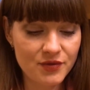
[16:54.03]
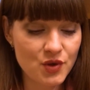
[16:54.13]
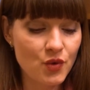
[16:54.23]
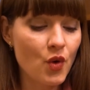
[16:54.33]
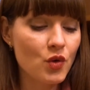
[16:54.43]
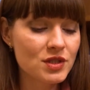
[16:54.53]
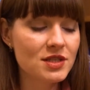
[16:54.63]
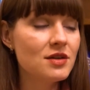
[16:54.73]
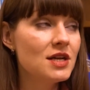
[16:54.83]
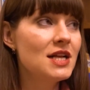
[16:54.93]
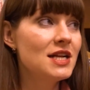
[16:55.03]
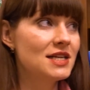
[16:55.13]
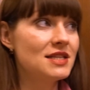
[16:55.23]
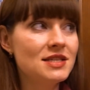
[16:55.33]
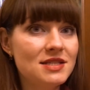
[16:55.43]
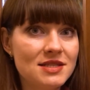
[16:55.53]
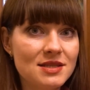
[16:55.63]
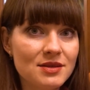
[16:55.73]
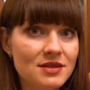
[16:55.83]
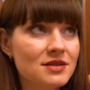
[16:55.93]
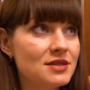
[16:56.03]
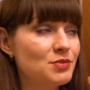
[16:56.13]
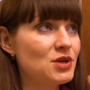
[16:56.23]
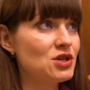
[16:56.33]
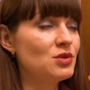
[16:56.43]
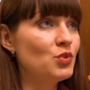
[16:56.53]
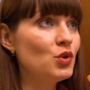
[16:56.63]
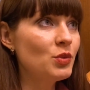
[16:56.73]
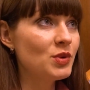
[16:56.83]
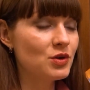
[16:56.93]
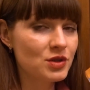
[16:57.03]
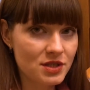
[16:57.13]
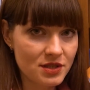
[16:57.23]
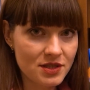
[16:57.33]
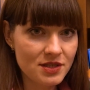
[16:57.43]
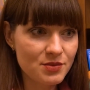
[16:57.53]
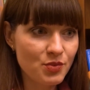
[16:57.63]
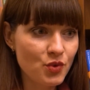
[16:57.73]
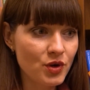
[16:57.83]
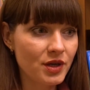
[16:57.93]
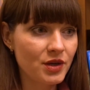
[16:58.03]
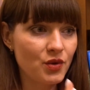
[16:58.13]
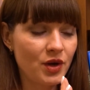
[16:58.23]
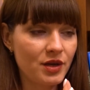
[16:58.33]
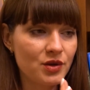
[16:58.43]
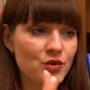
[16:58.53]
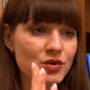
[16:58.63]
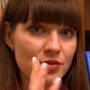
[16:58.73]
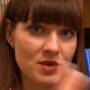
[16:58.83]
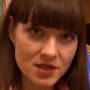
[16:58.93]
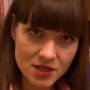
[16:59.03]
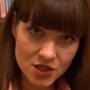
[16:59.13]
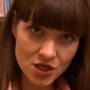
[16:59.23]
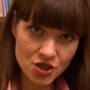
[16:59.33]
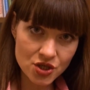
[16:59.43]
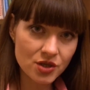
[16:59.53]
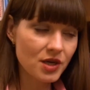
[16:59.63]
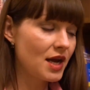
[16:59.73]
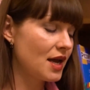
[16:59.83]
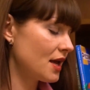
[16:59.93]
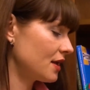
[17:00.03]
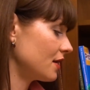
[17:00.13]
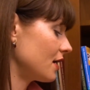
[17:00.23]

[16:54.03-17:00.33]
So also this special book, because this book you can use with a teacher and